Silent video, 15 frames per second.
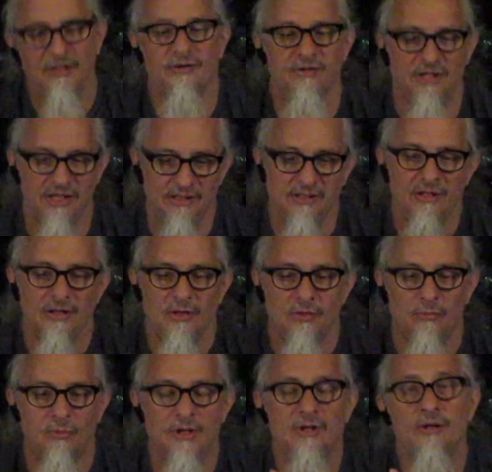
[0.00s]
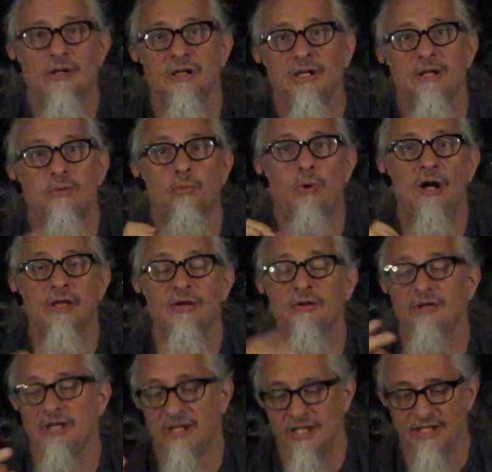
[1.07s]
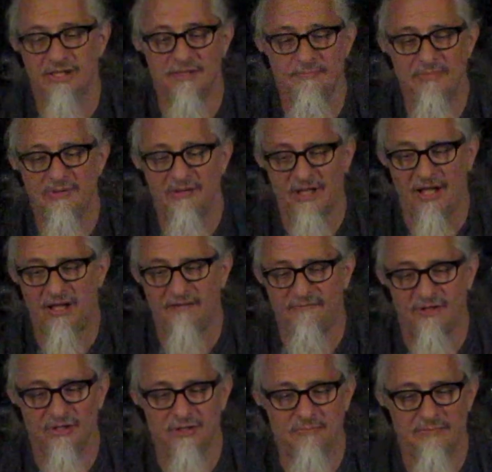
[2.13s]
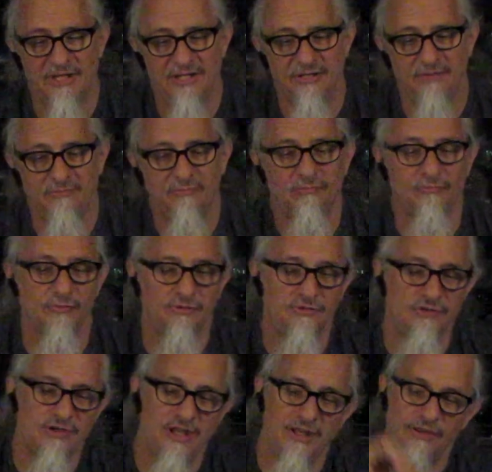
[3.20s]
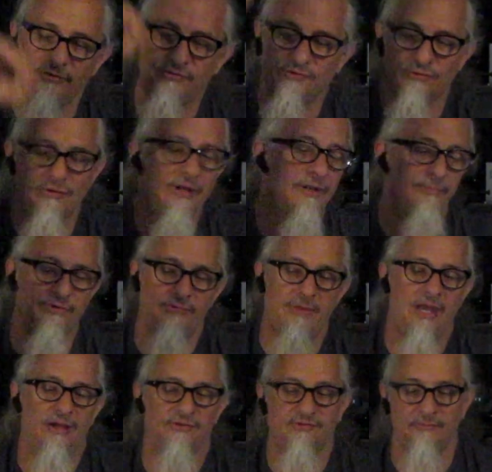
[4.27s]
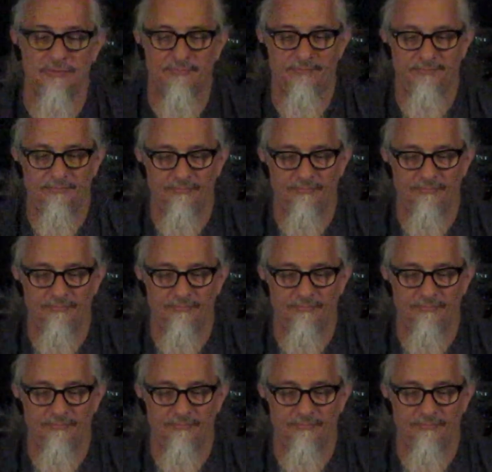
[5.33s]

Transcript: Okay. 1 click while you're in the volume menu will take it straight up to maximum.